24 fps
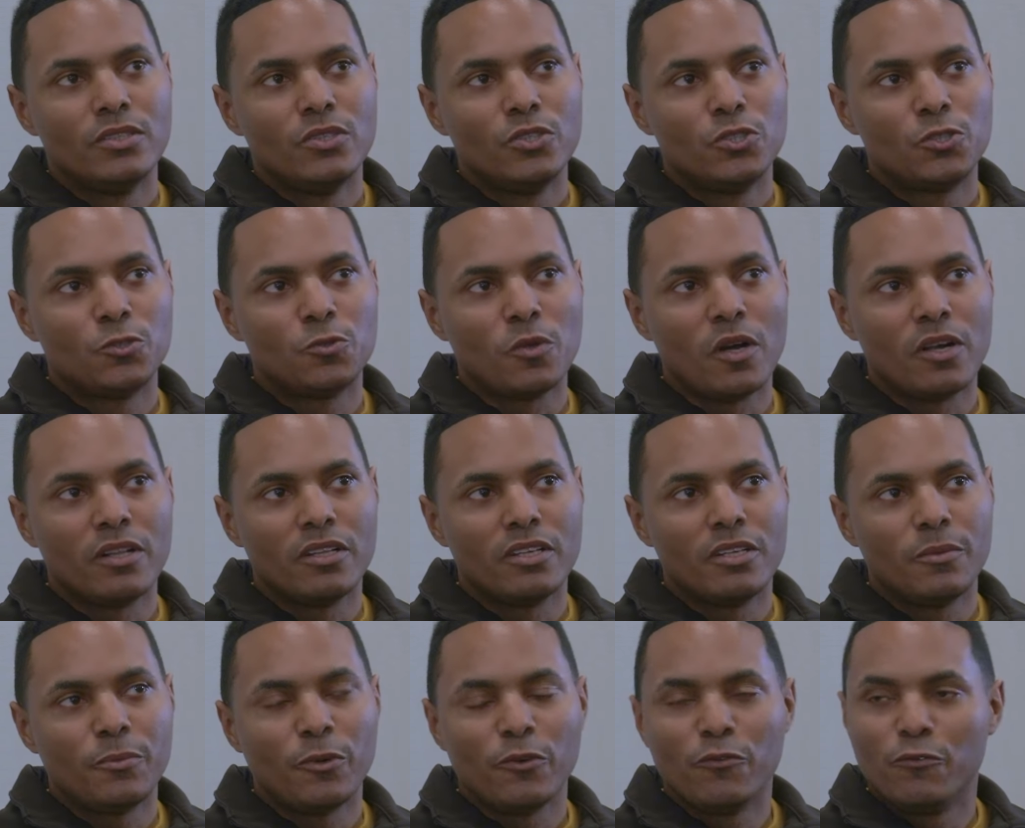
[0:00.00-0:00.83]

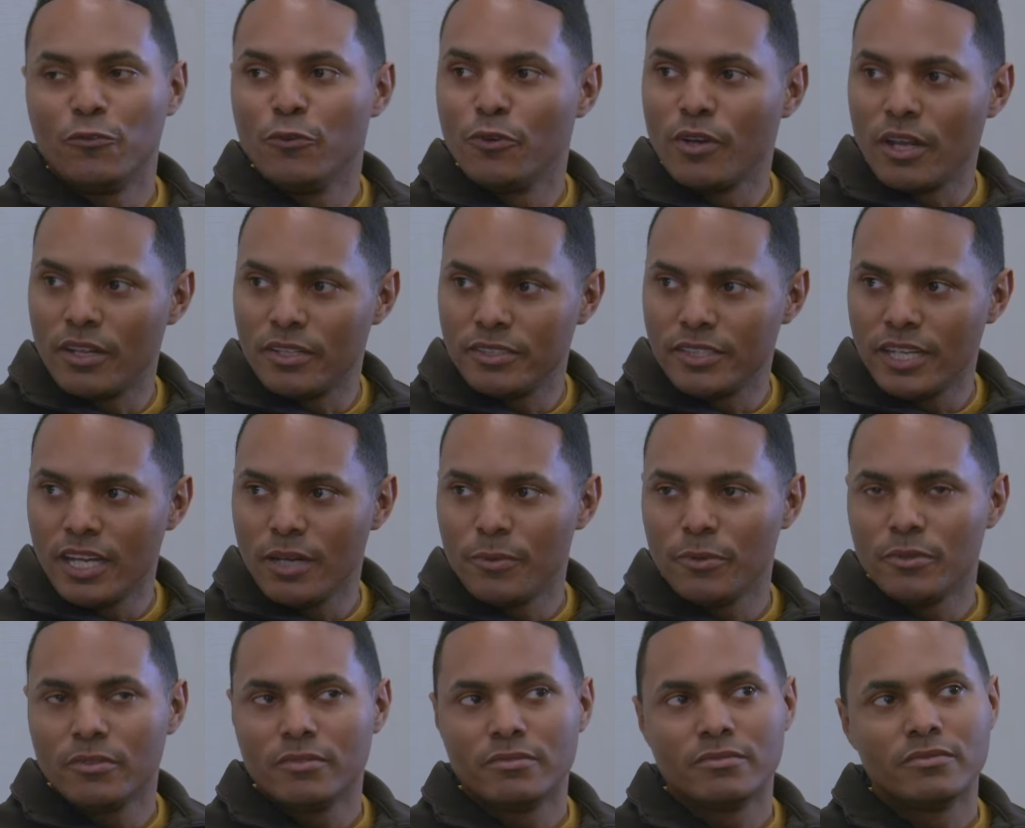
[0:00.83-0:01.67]
struggling to put food on the
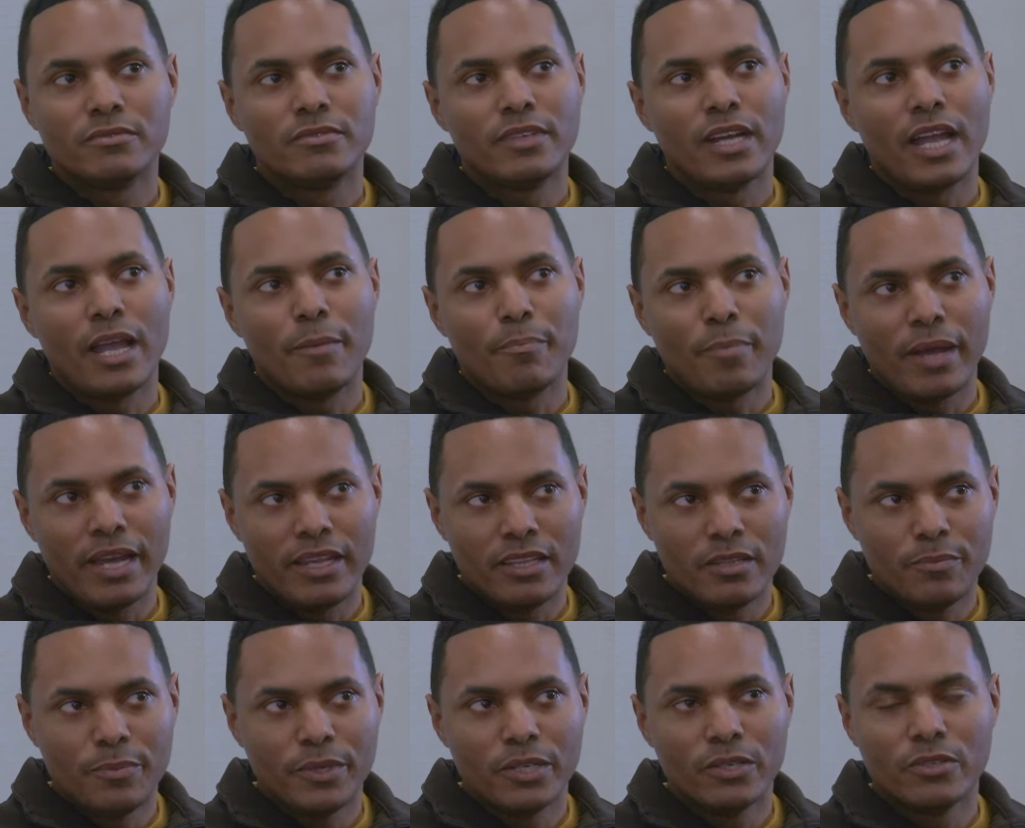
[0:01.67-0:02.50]
table and pay
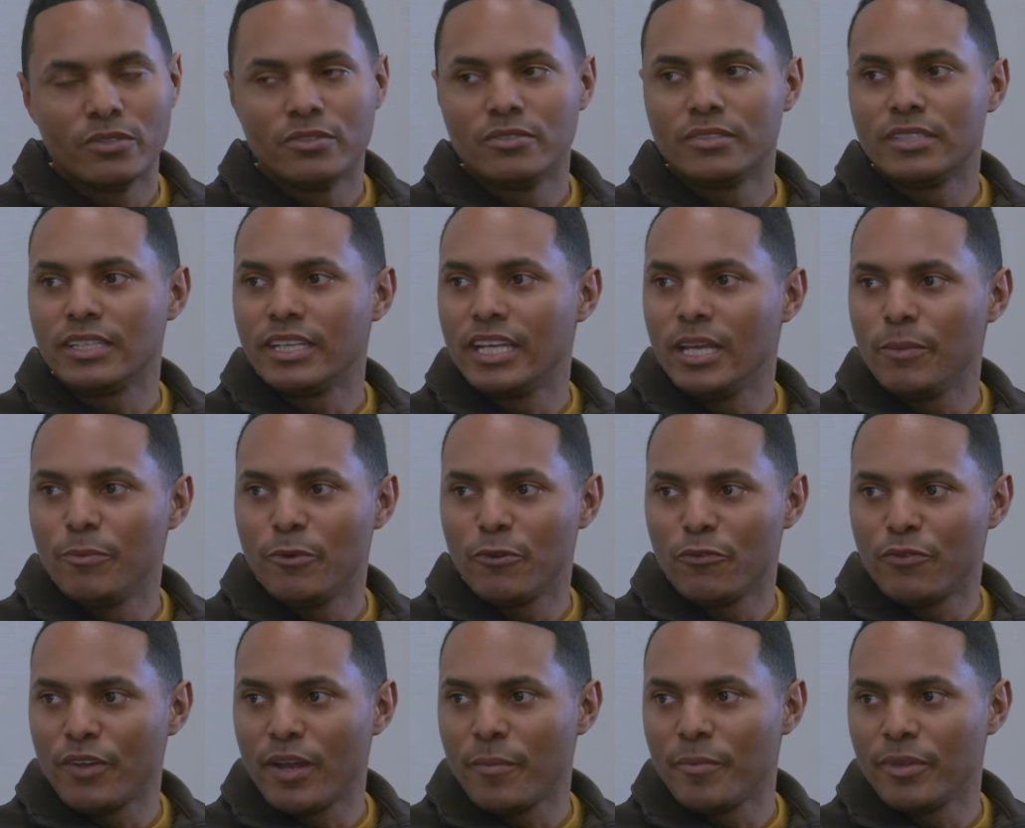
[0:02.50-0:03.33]
the bills and keep
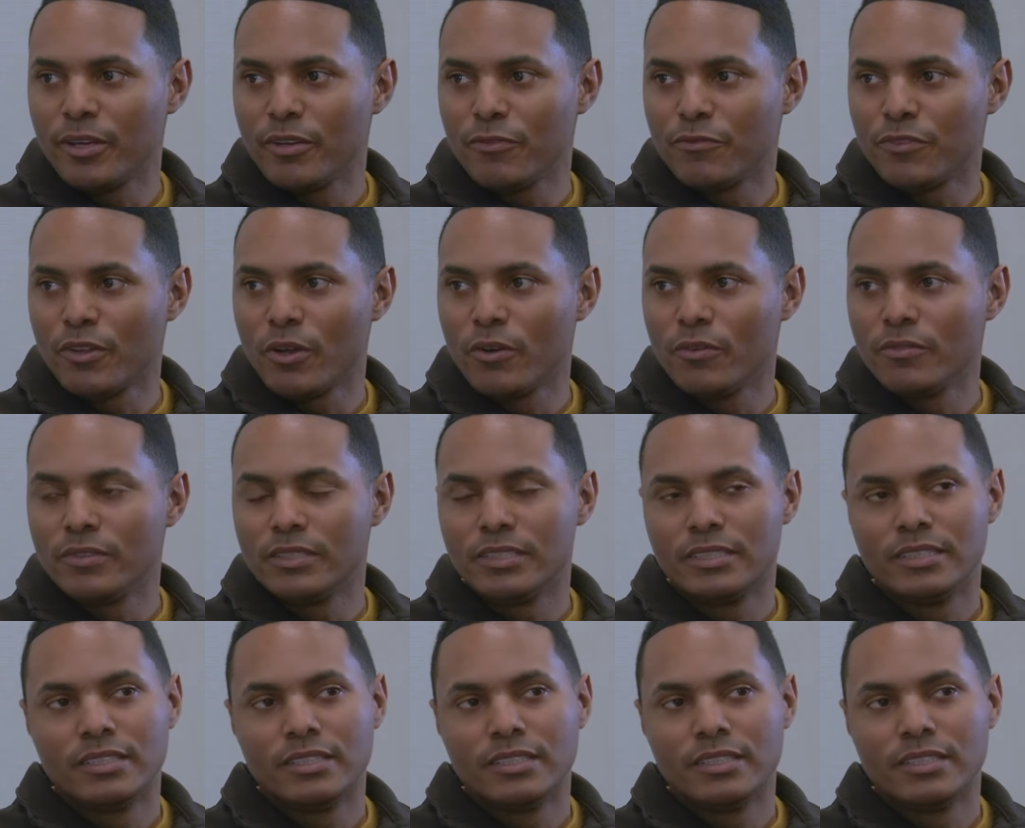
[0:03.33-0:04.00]
your family afloat,